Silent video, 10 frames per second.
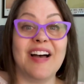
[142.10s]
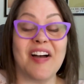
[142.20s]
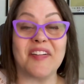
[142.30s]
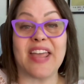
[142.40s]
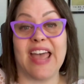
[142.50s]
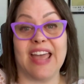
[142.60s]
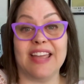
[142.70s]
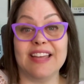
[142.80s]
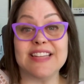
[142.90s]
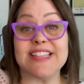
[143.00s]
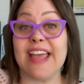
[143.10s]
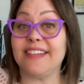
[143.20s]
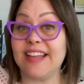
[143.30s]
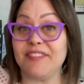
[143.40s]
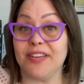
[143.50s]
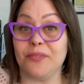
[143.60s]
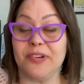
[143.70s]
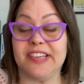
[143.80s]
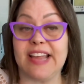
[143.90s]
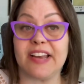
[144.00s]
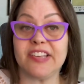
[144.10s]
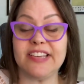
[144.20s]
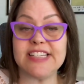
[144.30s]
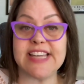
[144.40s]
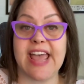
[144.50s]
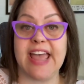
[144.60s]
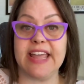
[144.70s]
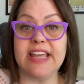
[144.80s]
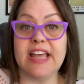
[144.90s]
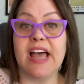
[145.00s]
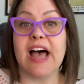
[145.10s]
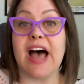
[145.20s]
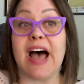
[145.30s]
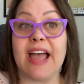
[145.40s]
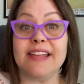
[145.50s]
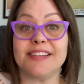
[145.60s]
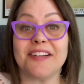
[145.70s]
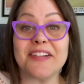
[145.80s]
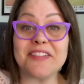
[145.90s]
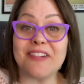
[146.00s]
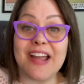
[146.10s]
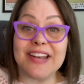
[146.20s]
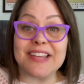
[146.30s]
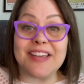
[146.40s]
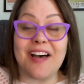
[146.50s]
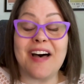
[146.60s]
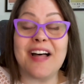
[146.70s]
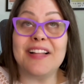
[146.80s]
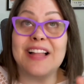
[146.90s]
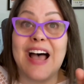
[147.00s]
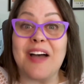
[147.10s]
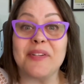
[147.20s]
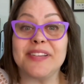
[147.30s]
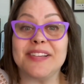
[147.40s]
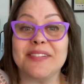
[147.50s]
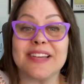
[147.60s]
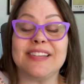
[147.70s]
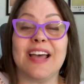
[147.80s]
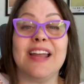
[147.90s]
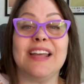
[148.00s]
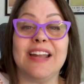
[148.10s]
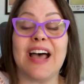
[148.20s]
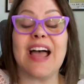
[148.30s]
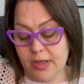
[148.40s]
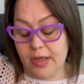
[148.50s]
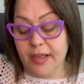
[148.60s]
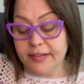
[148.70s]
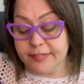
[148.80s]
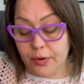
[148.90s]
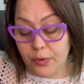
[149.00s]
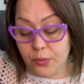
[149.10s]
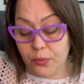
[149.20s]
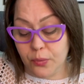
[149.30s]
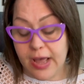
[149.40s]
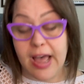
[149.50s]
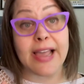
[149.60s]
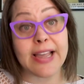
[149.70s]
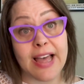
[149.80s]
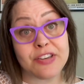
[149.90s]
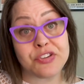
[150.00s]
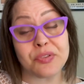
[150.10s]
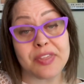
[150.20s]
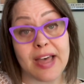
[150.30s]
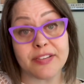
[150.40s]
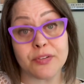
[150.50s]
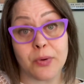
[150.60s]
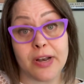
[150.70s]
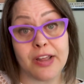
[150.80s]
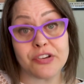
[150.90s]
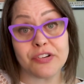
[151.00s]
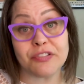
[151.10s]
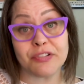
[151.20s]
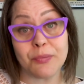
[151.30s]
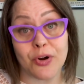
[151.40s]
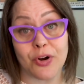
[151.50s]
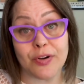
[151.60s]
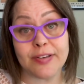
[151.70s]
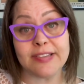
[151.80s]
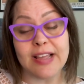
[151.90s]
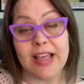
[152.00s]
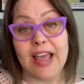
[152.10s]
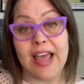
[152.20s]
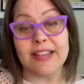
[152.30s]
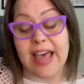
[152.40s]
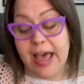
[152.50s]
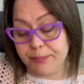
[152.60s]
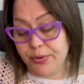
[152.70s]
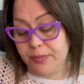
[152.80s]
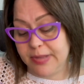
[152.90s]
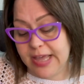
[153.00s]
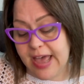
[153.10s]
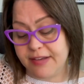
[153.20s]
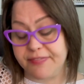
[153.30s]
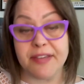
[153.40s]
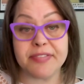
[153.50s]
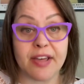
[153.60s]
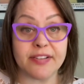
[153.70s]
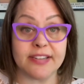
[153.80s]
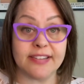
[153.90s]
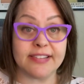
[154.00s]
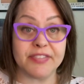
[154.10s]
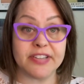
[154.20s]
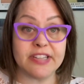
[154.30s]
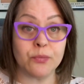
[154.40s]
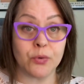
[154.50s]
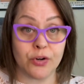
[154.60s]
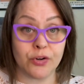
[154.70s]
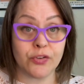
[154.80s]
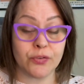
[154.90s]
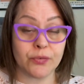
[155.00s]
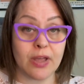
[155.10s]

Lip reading: Okay, day 7, which is actually today, I started writing, y'all. I was so excited. So I got 2,103 words. That put me at 5,017 words.